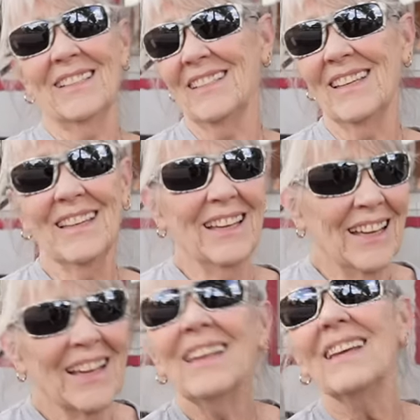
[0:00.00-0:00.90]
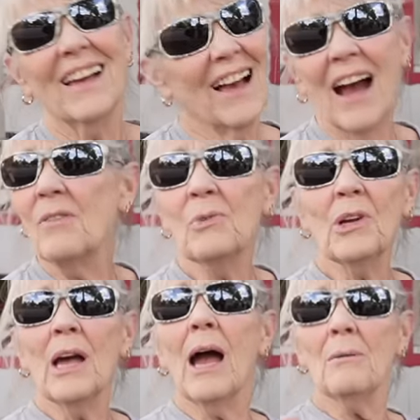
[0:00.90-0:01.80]
Ah, we love you too. I appreciate I
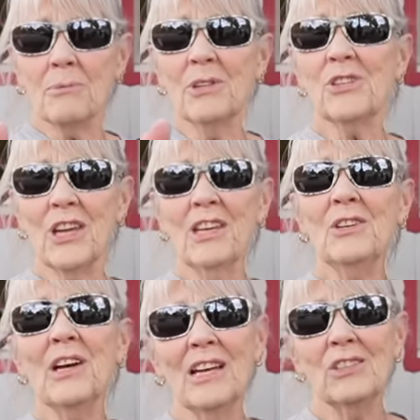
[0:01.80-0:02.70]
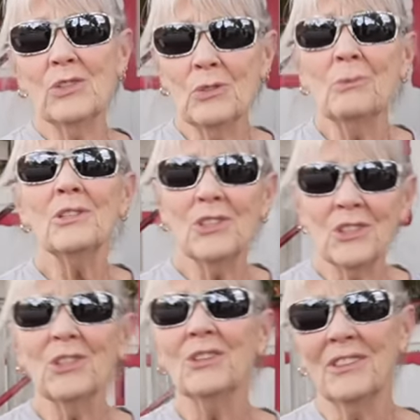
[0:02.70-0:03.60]
you. Thank I you. I appreciate you guys doing what you
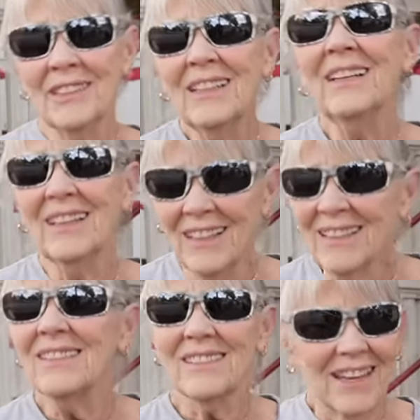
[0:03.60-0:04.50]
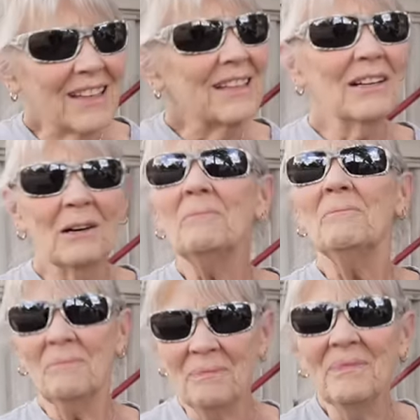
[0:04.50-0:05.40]
do. Thank you so much. No, yeah, it really,
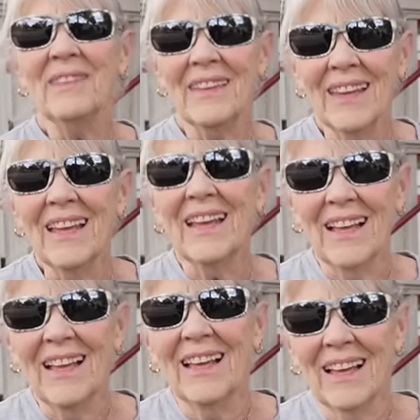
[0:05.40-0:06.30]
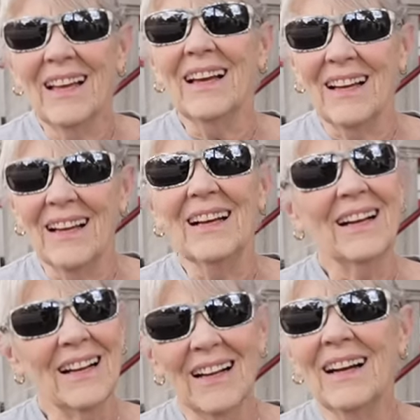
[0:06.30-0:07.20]
it really uh, gives
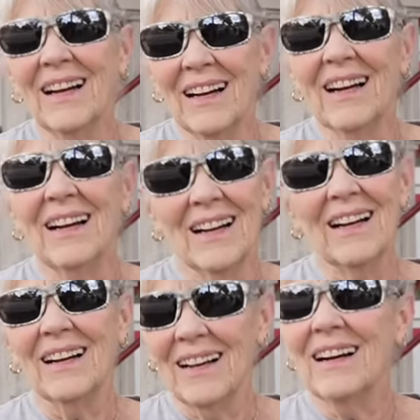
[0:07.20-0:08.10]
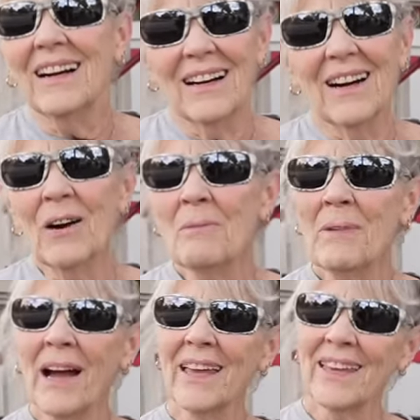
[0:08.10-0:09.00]
us a lot of motivation when people come up to oh us
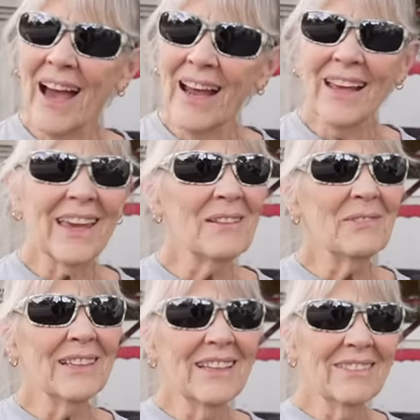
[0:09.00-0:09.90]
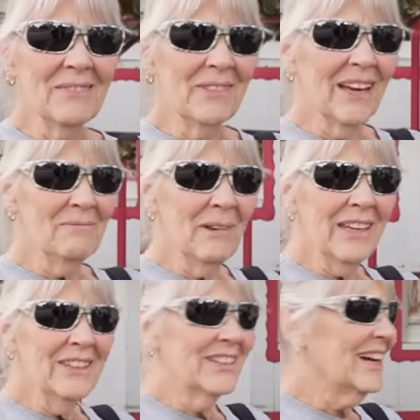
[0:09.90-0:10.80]
and God, say hello. I can't believe I
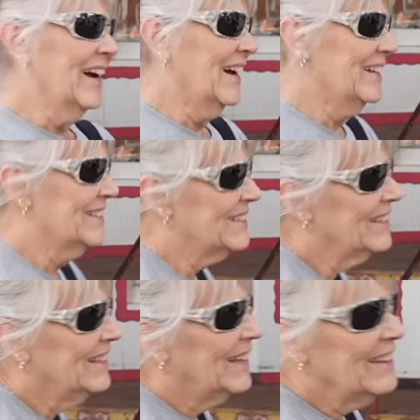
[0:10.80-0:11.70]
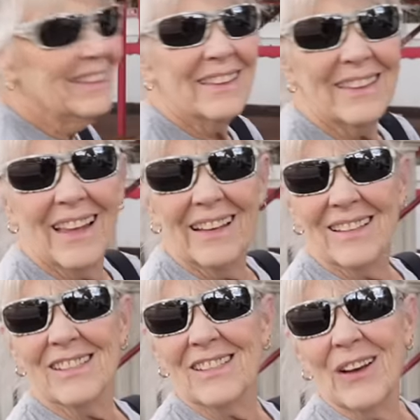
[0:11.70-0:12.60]
met, you guys. No, that's awesome. I can't believe that I
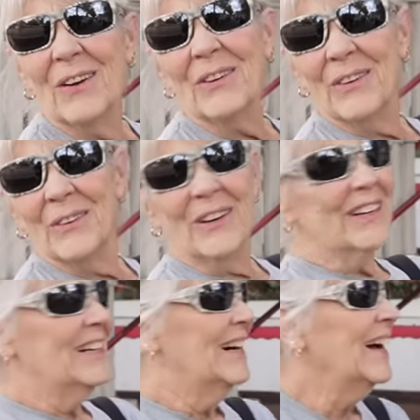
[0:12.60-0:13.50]
met you so either. Cool. That's great.